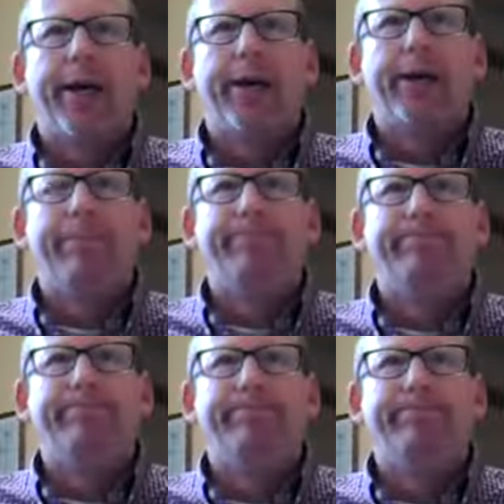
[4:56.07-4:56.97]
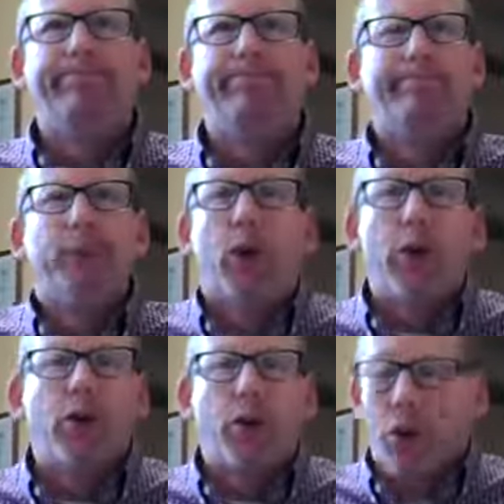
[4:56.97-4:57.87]
Um, no
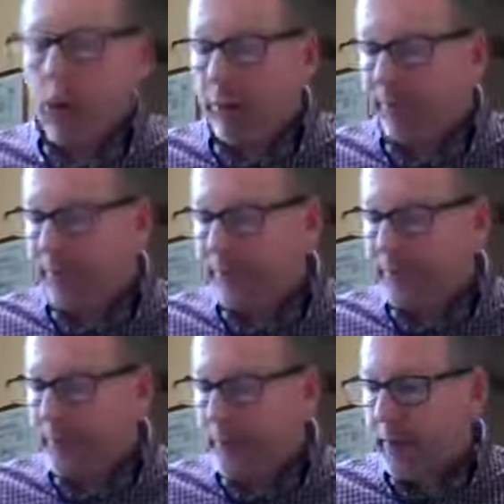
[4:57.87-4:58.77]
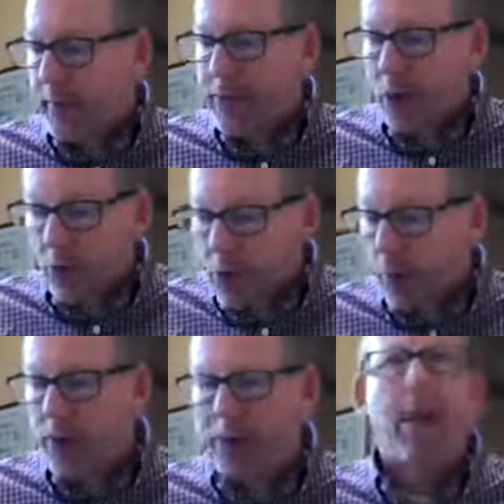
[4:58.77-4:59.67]
control. Don't
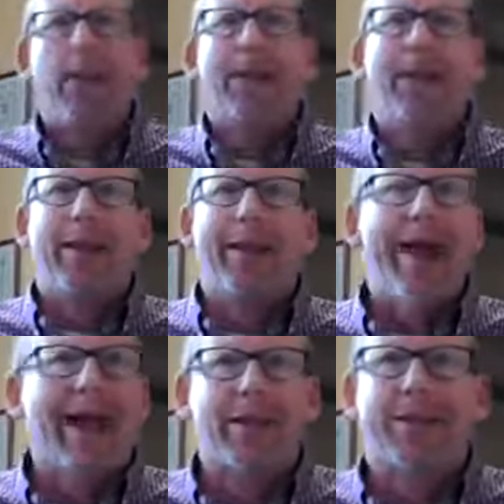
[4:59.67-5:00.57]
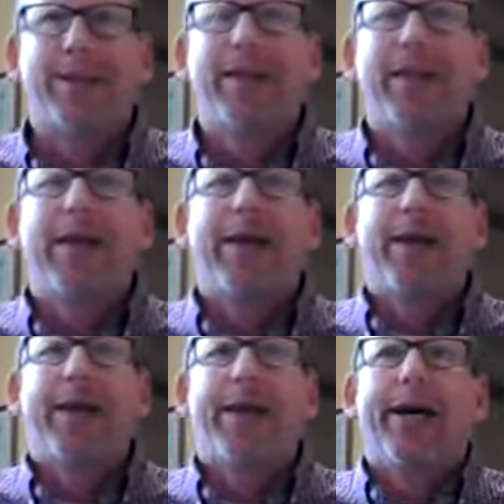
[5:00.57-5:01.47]
know what's coming next.
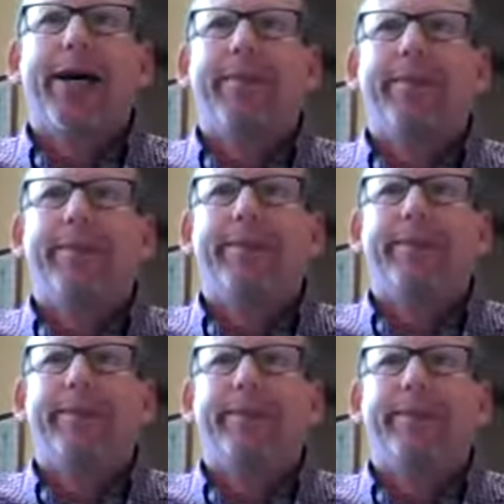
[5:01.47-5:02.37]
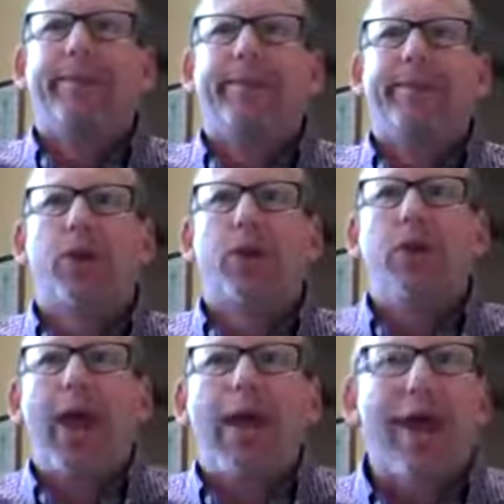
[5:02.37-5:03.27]
Um,
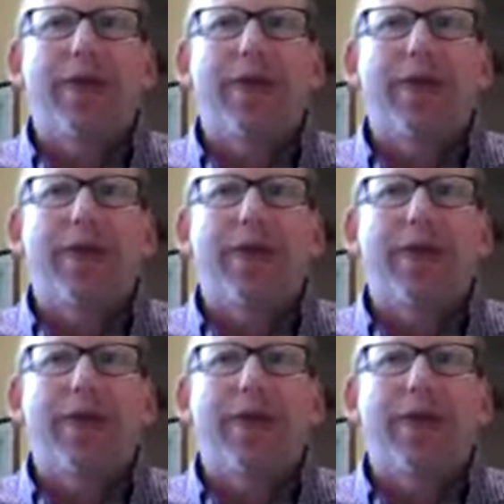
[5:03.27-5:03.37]
don't have